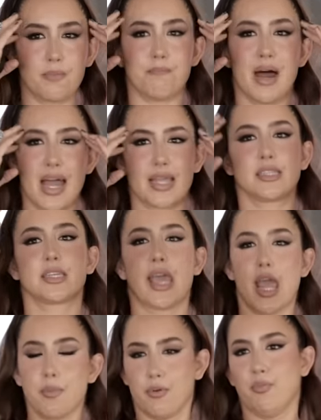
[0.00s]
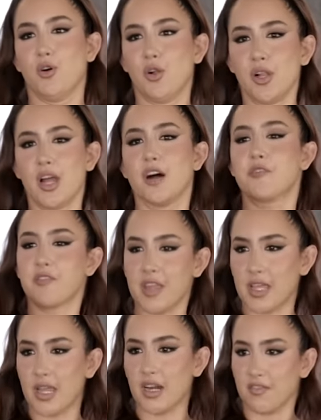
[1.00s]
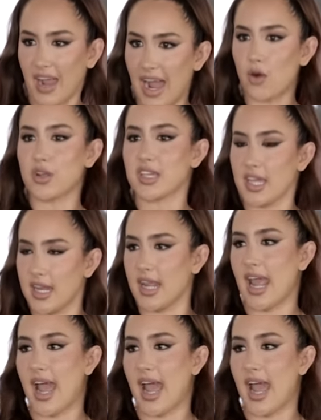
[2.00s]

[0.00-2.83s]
a mind capable of thinking of how to get